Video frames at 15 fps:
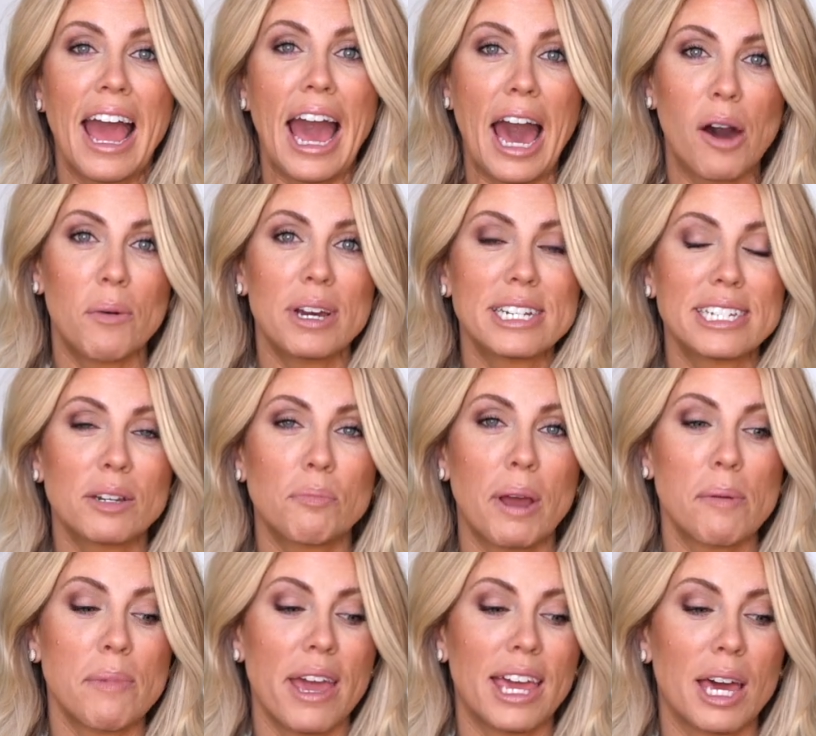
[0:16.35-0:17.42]
how I did
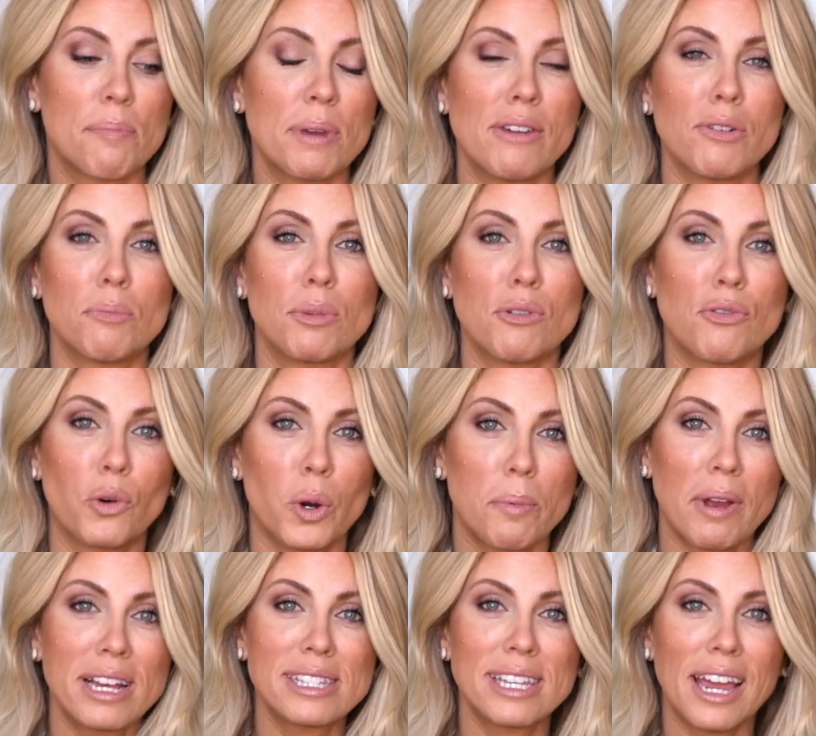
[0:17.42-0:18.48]
my makeup even before
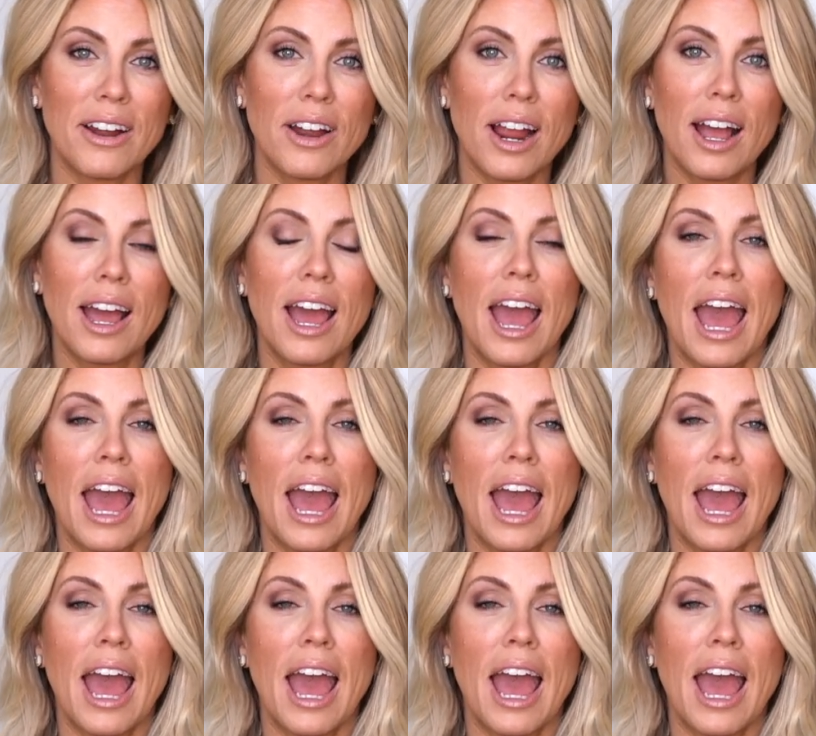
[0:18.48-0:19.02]
mascara,